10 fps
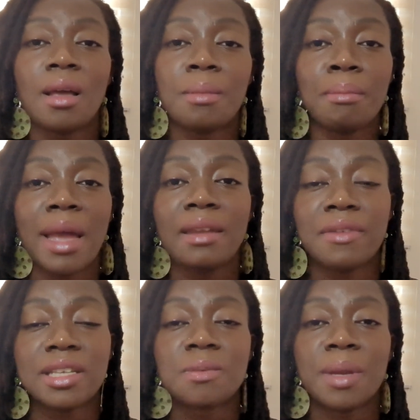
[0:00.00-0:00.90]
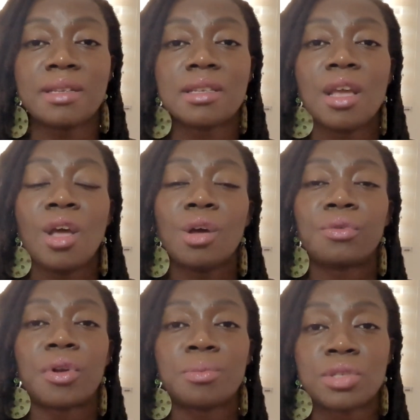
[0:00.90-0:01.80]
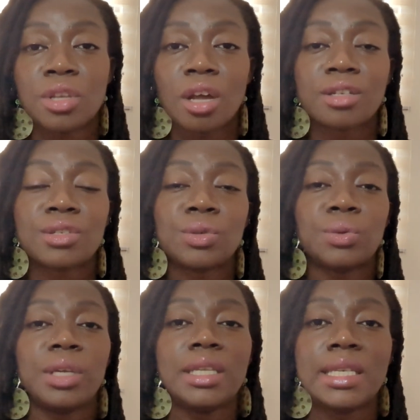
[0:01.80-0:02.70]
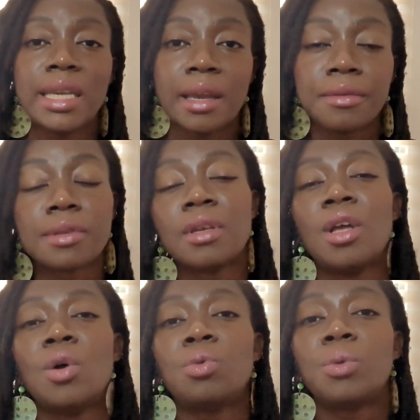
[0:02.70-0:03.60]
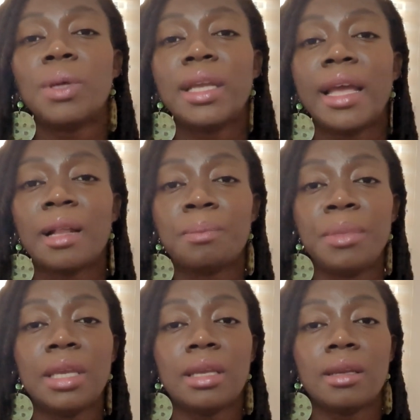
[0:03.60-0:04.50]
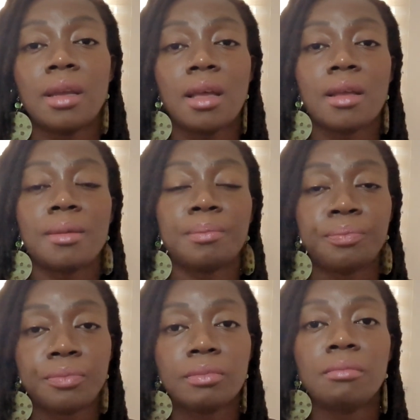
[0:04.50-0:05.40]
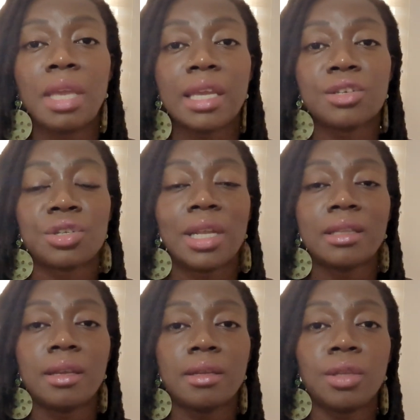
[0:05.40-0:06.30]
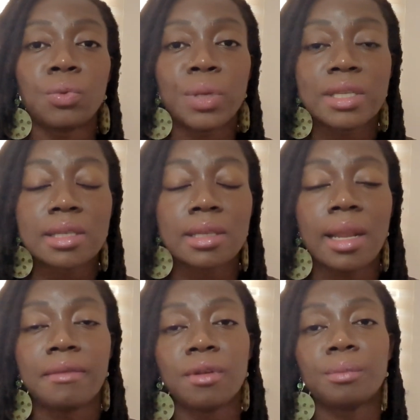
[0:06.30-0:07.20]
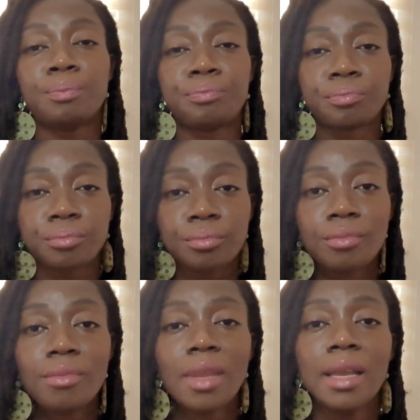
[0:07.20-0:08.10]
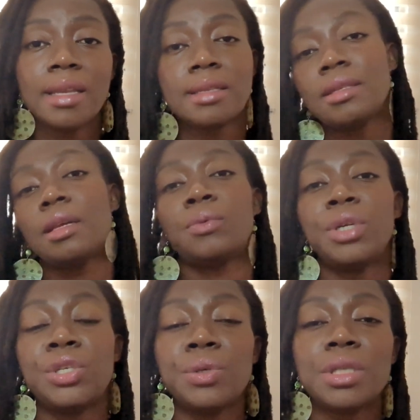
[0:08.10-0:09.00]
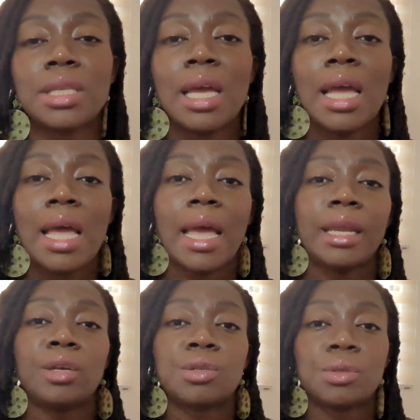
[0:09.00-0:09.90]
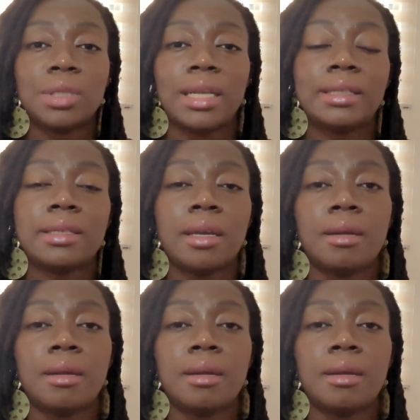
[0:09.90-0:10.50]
my investments from stocks to ETFs will really help me making sure that the risk level is reduced, and also that